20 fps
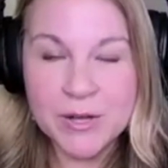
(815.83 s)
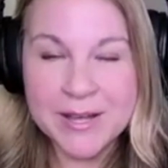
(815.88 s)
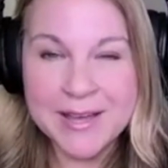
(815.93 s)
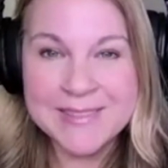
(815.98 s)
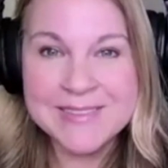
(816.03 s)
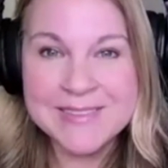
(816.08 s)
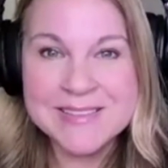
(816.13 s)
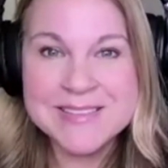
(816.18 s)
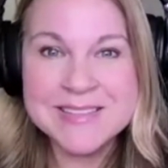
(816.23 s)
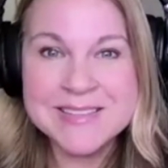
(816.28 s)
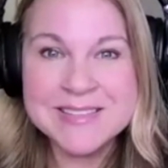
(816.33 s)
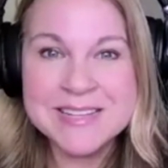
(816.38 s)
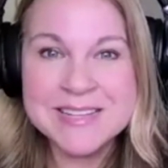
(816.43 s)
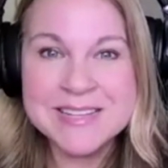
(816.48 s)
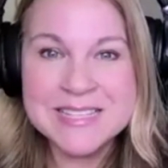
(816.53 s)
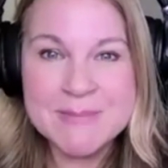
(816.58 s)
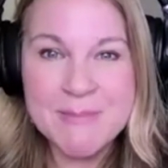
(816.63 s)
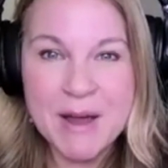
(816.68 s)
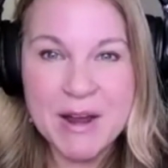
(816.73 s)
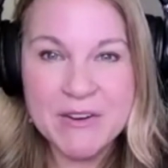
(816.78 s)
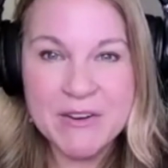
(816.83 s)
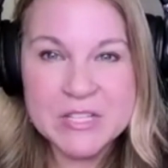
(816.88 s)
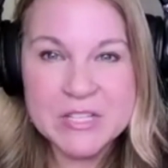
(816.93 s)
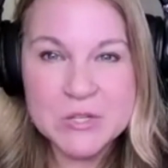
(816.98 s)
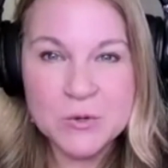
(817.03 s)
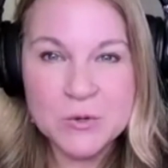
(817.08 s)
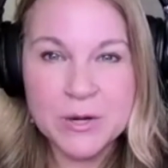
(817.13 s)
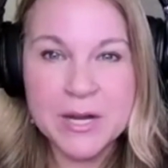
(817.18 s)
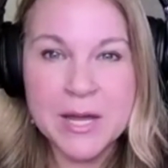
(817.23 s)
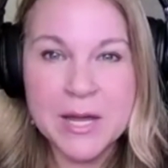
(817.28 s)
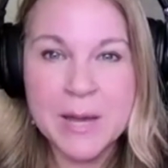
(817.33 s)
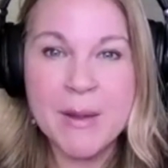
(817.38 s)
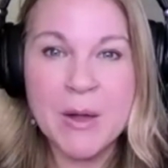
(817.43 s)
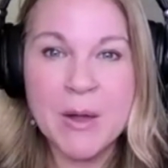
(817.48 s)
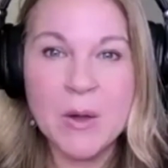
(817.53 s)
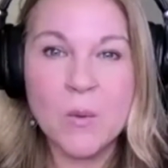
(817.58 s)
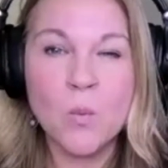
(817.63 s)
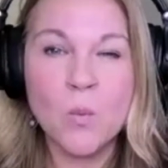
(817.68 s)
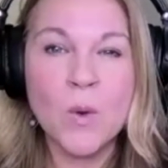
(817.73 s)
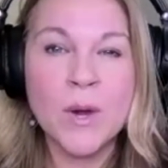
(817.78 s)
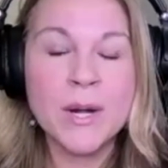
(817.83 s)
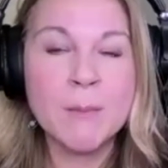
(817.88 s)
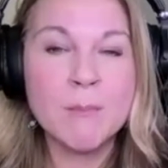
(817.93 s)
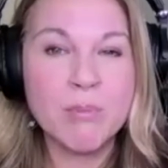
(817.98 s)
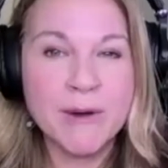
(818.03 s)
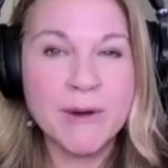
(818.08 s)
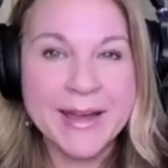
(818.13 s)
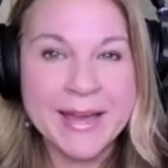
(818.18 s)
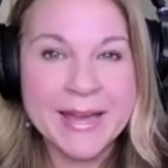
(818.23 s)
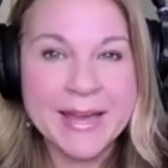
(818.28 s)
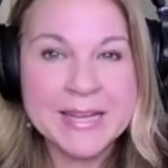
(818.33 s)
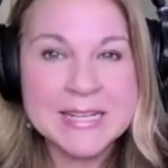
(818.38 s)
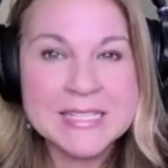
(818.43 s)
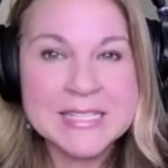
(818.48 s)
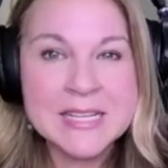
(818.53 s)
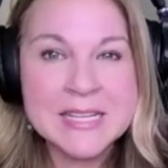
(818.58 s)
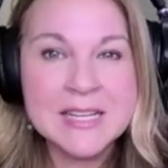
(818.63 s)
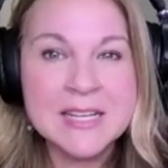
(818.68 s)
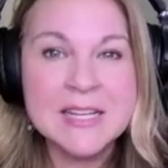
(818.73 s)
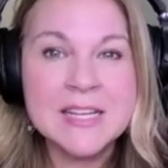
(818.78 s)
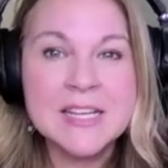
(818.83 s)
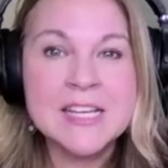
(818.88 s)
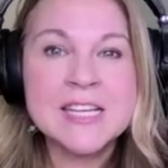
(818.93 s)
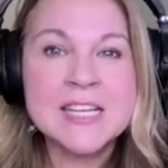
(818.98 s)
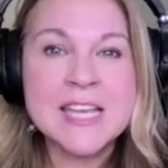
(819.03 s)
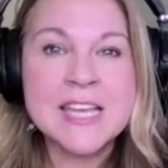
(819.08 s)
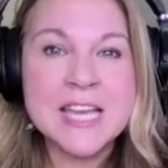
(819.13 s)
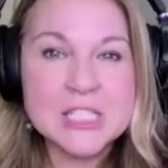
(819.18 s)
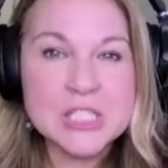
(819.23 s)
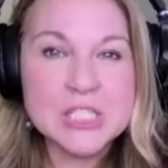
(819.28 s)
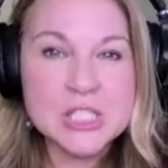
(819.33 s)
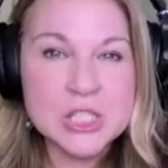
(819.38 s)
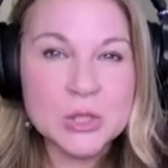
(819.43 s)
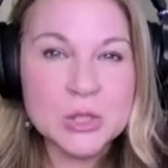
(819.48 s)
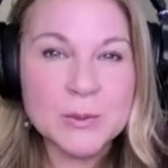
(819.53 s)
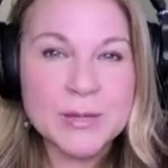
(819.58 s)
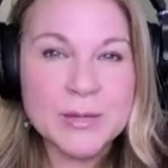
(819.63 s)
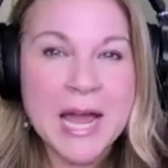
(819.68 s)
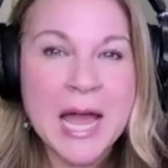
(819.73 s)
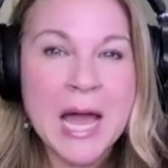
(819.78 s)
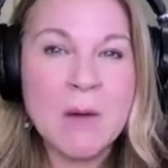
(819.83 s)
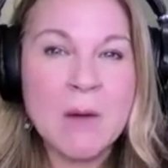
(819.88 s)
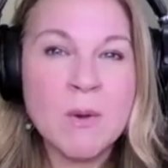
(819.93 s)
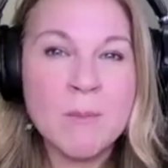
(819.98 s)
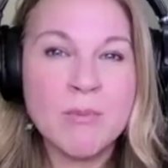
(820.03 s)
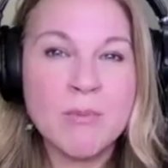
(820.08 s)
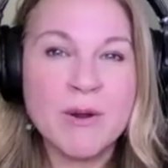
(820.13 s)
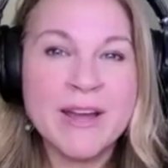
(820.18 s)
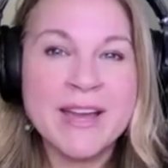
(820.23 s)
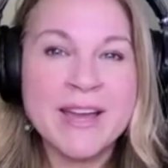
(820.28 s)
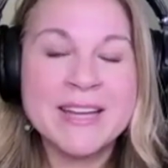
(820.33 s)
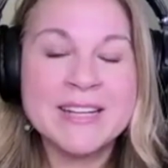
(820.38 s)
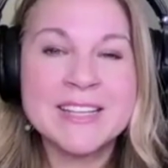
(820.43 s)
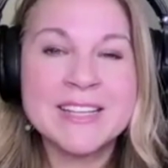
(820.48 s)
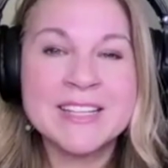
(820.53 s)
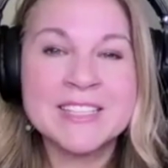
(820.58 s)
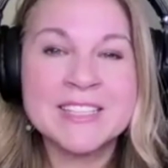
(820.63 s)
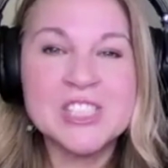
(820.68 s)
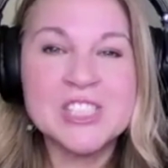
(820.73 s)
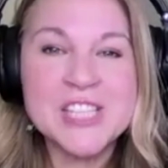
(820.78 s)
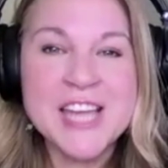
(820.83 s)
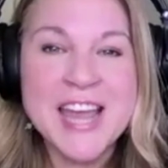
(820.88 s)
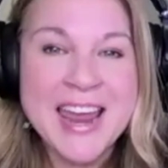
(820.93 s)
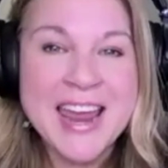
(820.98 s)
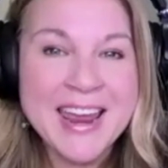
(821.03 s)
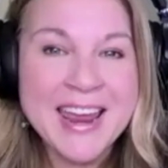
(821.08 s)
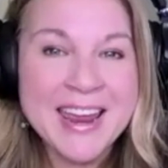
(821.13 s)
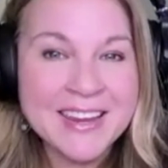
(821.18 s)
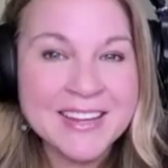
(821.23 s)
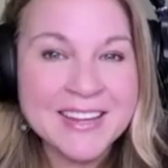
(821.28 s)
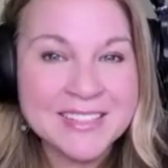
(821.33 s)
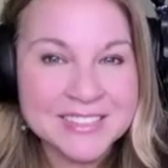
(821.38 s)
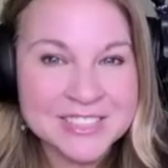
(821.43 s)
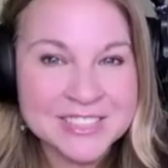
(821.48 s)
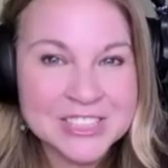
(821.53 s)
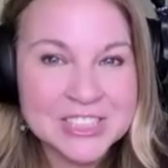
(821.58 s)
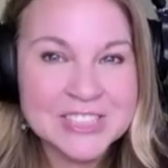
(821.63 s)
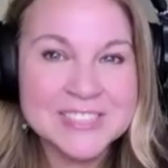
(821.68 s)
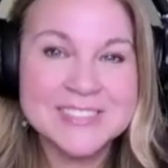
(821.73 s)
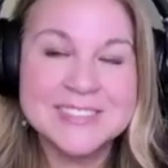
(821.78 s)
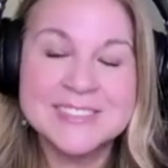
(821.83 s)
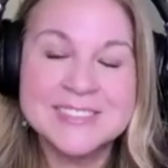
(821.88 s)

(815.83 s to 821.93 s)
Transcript: And this is an inspiring story about what a brand can do and how a brand can change